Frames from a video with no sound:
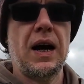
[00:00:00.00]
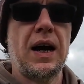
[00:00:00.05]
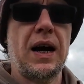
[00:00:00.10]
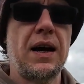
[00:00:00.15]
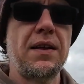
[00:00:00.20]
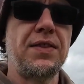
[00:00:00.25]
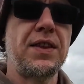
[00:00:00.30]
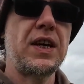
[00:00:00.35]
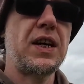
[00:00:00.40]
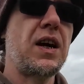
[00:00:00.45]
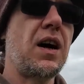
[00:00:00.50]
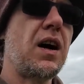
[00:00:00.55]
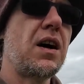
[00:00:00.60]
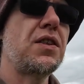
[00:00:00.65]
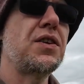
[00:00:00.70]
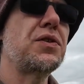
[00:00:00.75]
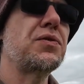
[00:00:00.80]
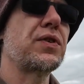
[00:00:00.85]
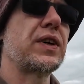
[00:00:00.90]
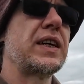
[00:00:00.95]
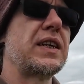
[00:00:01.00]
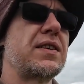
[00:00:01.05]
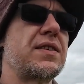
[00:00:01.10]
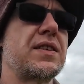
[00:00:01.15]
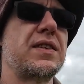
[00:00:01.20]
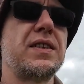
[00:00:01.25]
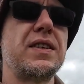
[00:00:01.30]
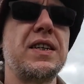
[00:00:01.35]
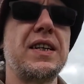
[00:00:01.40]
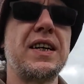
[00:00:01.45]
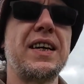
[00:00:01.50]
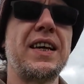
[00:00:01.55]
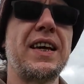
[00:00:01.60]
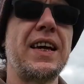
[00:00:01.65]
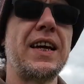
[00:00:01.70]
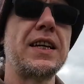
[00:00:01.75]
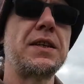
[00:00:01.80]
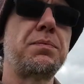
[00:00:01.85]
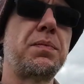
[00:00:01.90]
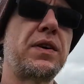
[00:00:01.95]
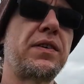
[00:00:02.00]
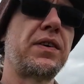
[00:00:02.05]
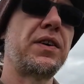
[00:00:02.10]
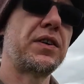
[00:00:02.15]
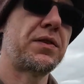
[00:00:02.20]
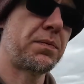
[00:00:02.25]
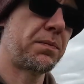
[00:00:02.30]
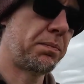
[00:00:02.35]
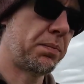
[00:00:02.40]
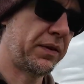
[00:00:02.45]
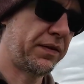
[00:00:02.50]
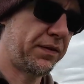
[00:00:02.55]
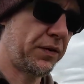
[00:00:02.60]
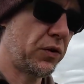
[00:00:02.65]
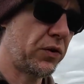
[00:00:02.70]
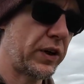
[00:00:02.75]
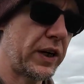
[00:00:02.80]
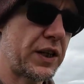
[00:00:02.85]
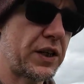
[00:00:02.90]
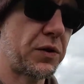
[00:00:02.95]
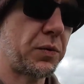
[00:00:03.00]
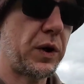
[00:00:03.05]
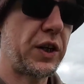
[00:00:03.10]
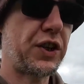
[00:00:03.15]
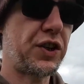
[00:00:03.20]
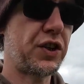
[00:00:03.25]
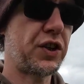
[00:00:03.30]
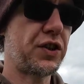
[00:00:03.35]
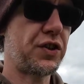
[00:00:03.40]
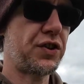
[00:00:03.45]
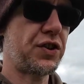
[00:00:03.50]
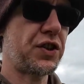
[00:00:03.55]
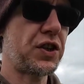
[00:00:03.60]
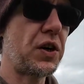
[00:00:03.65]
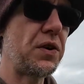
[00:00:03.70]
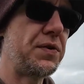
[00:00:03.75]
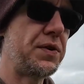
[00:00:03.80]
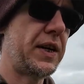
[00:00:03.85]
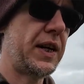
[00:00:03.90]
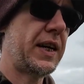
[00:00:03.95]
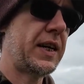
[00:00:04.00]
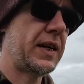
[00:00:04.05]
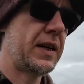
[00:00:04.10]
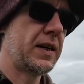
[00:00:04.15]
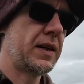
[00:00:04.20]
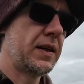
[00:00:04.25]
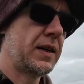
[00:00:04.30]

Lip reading: And the other reason is because before I switched to Sony,